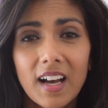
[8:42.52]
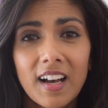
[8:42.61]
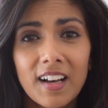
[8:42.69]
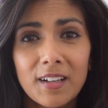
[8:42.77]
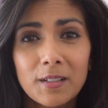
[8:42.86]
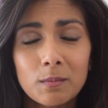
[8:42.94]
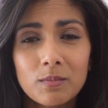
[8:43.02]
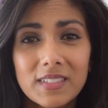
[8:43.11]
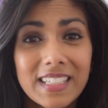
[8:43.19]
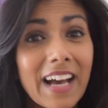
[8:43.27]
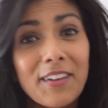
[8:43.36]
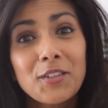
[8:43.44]
um,
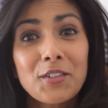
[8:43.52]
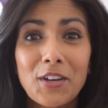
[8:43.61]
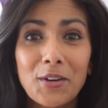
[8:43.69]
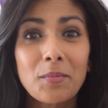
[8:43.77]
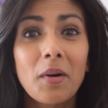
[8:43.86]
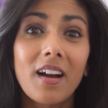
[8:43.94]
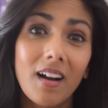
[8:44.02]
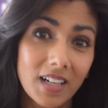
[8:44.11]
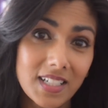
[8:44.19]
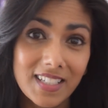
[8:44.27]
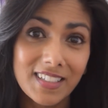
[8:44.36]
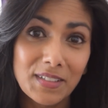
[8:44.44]
now you know my
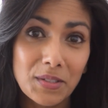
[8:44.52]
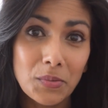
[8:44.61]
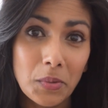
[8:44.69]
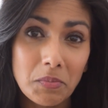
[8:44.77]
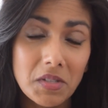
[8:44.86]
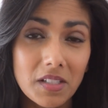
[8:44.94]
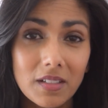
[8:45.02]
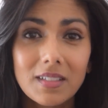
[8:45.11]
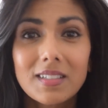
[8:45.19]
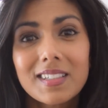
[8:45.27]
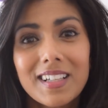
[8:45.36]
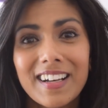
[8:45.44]
ideal
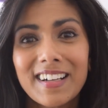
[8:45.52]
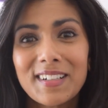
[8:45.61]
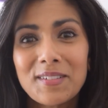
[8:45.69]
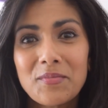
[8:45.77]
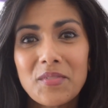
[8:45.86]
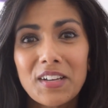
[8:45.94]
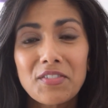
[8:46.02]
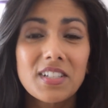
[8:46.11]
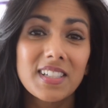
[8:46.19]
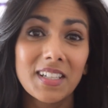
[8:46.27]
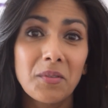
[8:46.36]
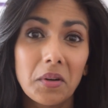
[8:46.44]
swimsuit. Um, if you
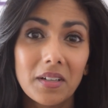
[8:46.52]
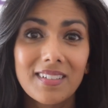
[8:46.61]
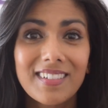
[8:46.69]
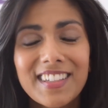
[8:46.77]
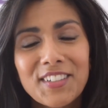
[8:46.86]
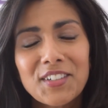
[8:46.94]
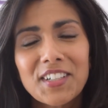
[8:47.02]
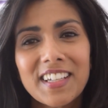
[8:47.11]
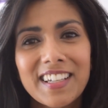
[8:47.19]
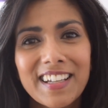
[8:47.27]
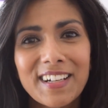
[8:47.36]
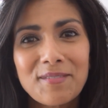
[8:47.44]
see one, you
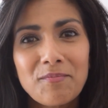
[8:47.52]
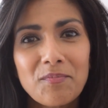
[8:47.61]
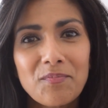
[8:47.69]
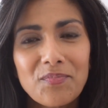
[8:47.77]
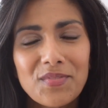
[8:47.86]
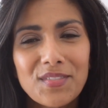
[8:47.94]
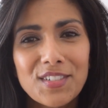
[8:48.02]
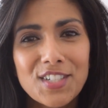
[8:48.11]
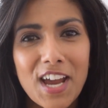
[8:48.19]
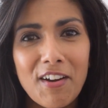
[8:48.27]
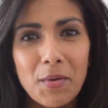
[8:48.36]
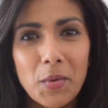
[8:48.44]
can um,
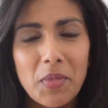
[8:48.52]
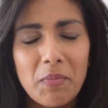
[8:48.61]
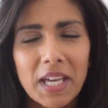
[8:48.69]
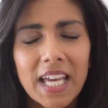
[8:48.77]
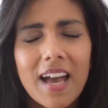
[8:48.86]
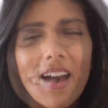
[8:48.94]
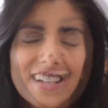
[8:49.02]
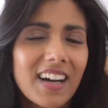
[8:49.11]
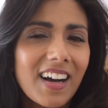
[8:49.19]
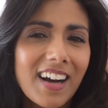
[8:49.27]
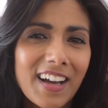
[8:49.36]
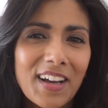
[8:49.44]
share it with me.
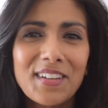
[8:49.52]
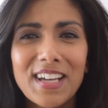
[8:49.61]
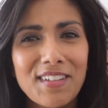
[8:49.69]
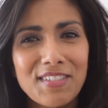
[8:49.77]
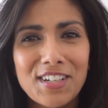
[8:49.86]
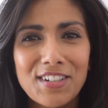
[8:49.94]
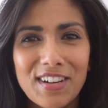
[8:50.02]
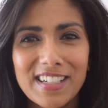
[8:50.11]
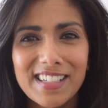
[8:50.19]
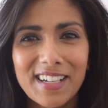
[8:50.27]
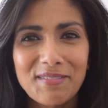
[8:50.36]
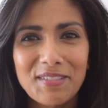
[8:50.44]
I hope you're having a
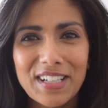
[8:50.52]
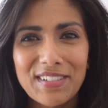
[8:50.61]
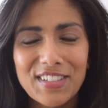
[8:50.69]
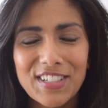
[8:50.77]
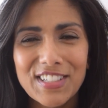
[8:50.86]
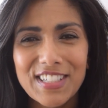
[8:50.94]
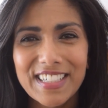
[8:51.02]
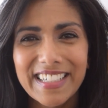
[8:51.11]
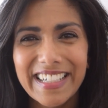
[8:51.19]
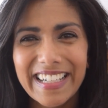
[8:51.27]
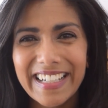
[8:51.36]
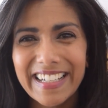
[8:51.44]
great time, whatever you're doing,
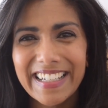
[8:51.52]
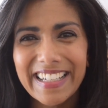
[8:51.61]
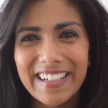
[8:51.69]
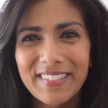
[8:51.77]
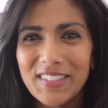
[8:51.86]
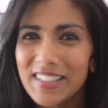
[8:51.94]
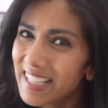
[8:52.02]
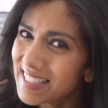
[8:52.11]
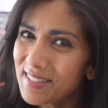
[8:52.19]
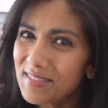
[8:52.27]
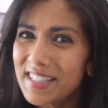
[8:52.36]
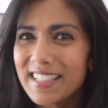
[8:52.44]
and I will catch
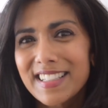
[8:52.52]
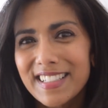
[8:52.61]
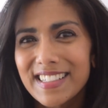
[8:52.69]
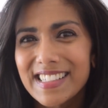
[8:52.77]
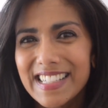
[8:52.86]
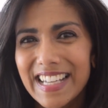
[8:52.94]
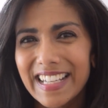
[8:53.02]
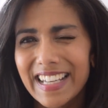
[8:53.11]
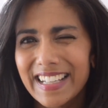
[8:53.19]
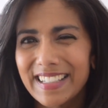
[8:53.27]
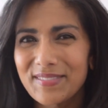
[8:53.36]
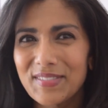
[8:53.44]
up with you soon. Take
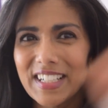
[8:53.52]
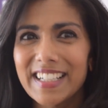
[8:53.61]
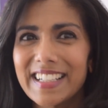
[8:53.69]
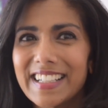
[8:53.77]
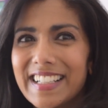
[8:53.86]
care. Bye.